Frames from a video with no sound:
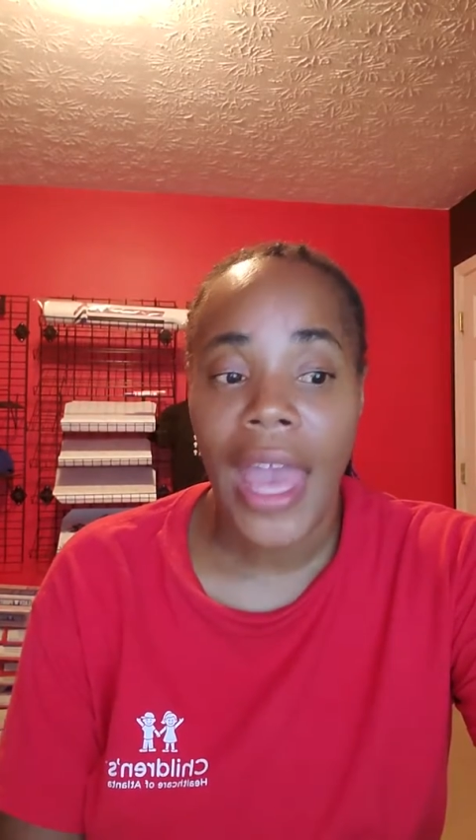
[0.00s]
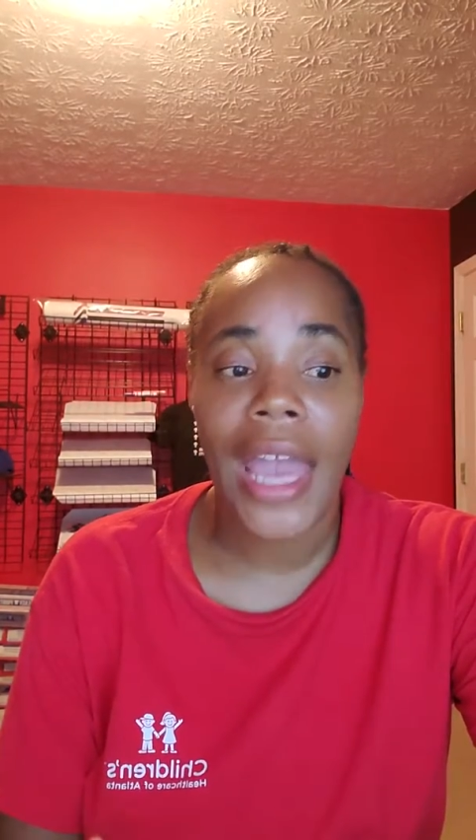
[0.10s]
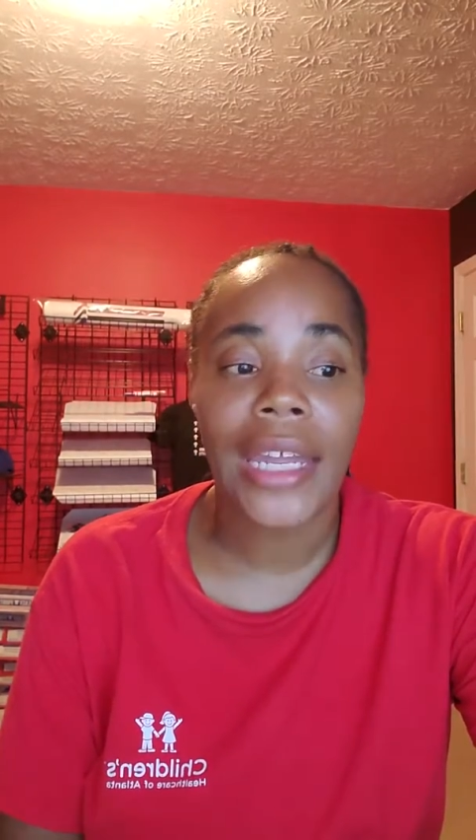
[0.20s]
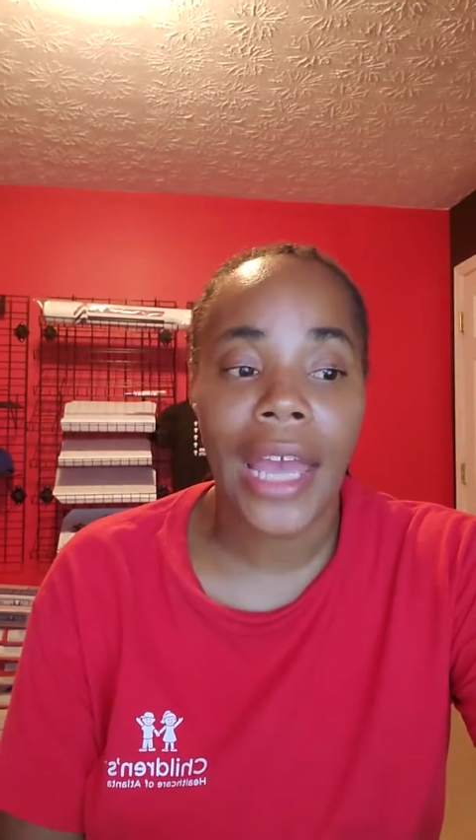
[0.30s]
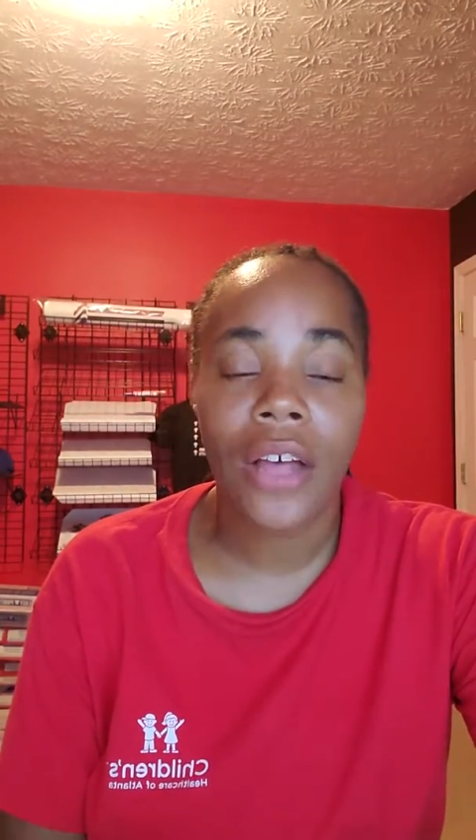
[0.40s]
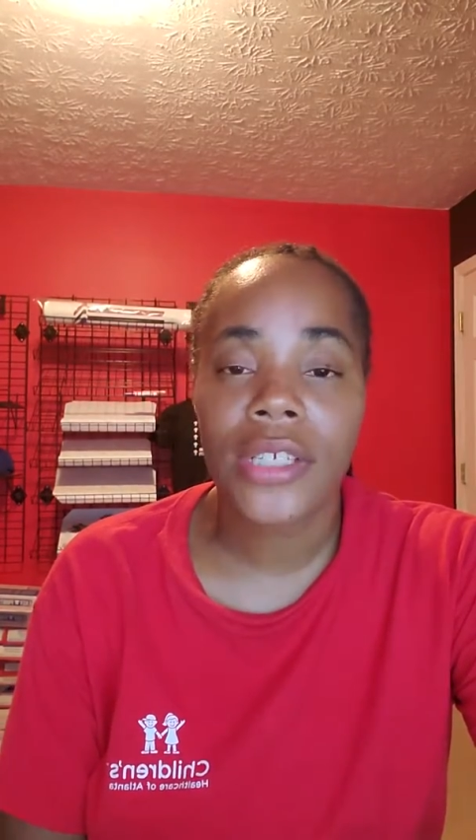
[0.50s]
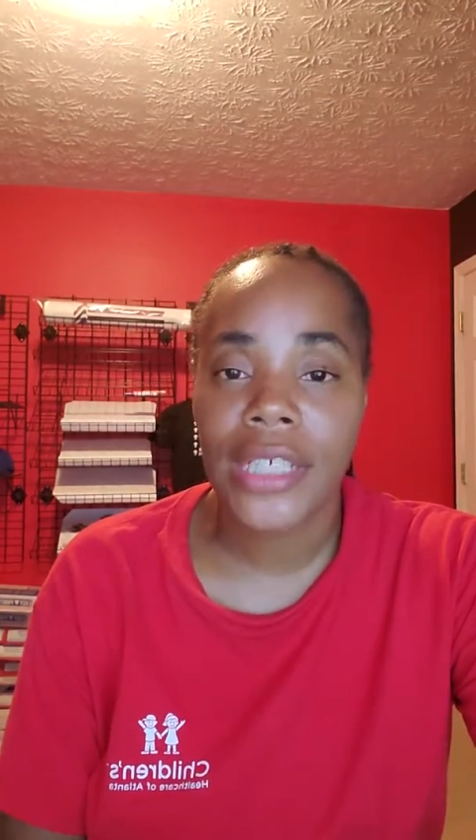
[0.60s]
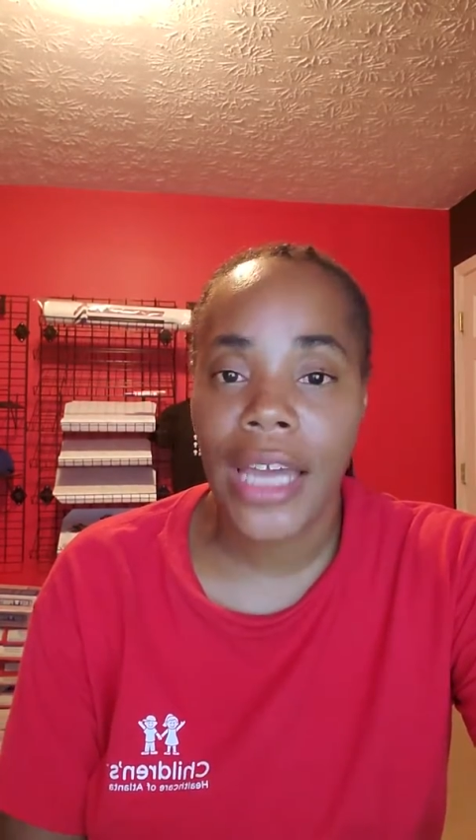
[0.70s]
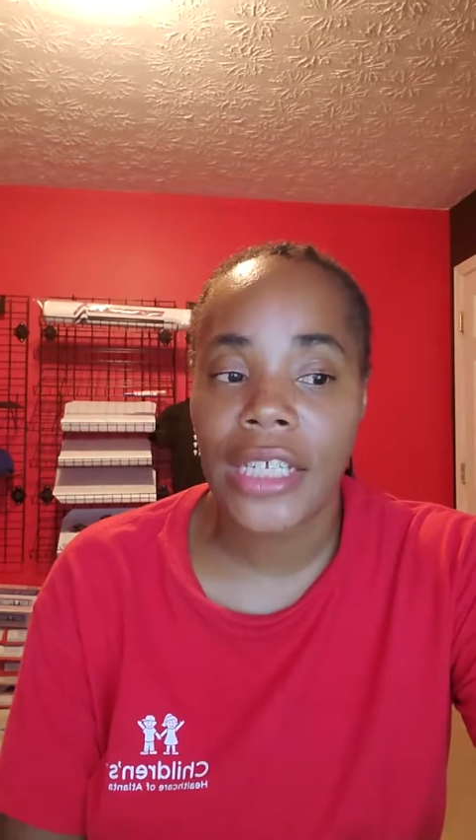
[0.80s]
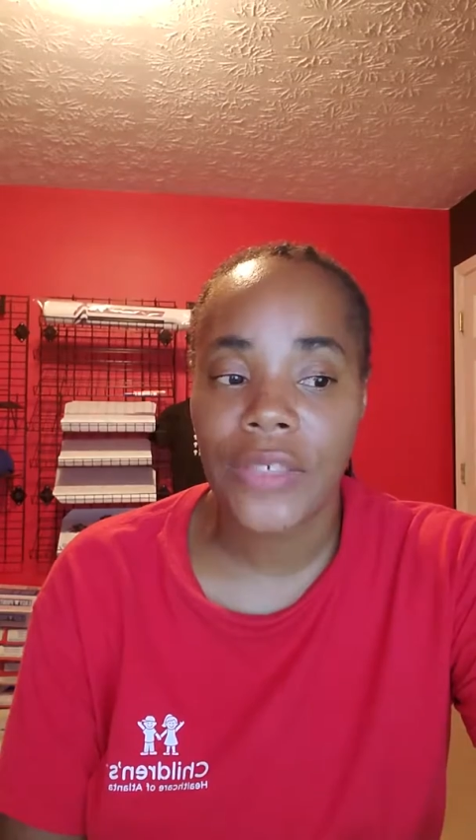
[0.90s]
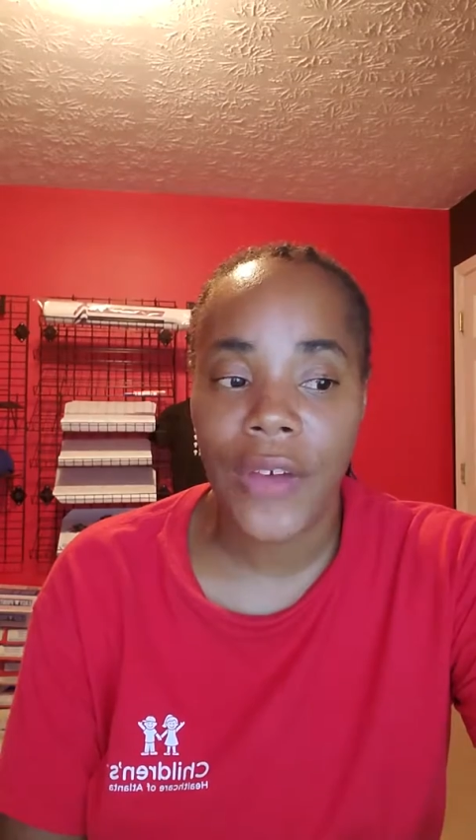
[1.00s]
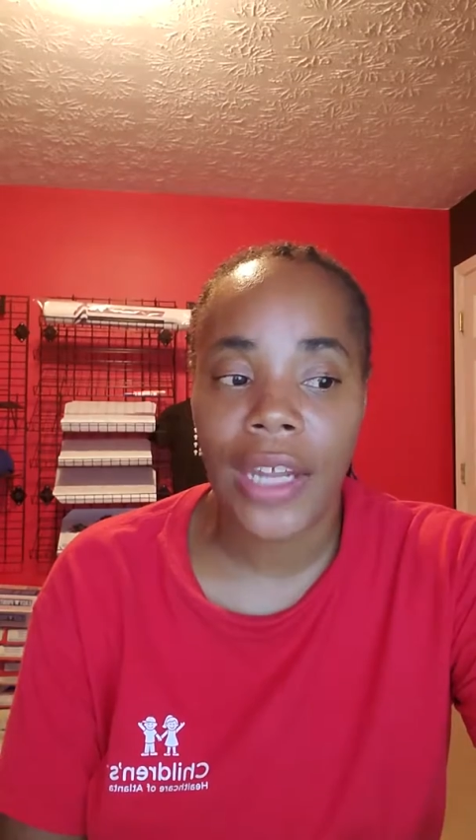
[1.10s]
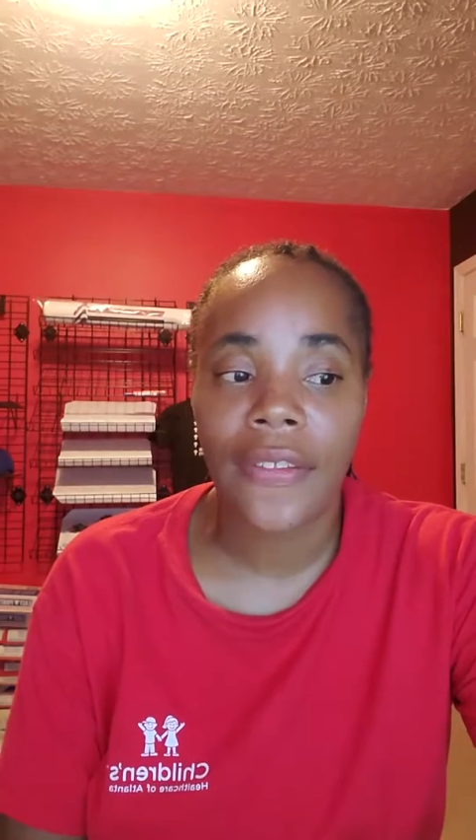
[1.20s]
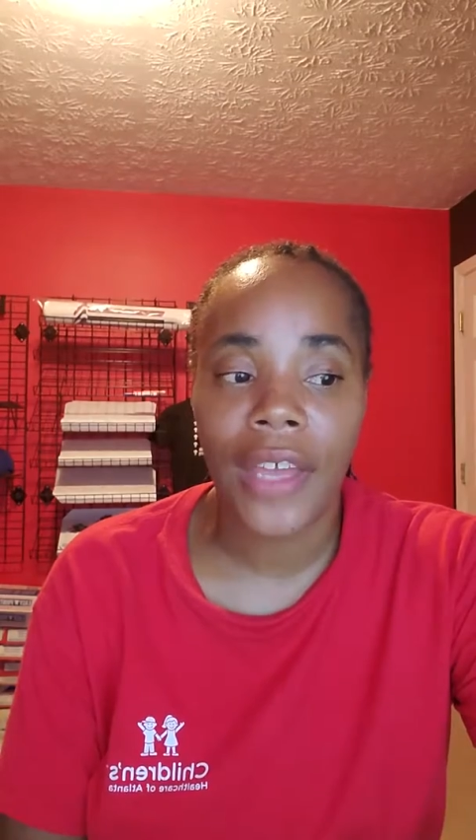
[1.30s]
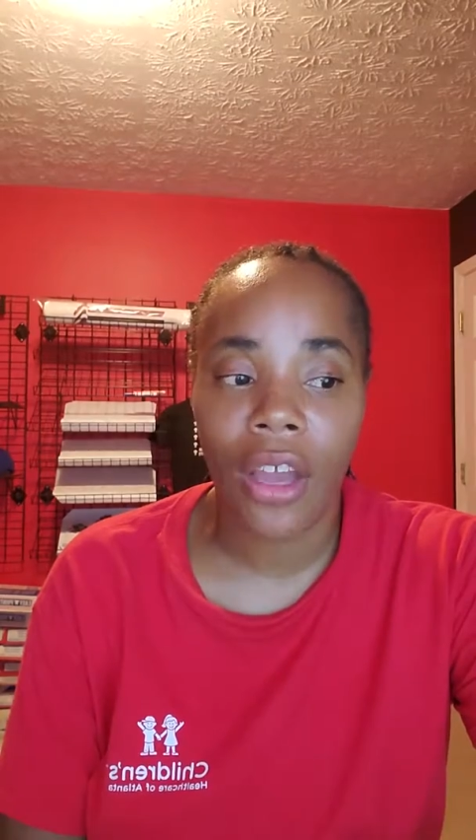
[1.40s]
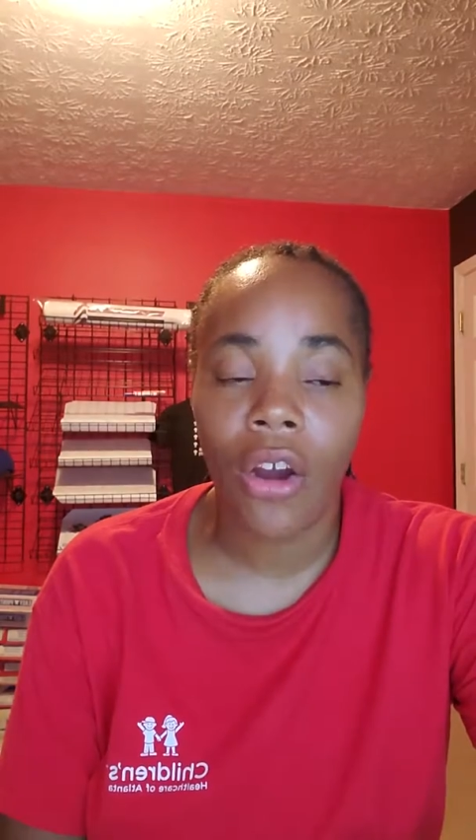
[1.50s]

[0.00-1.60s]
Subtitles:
and how satisfied they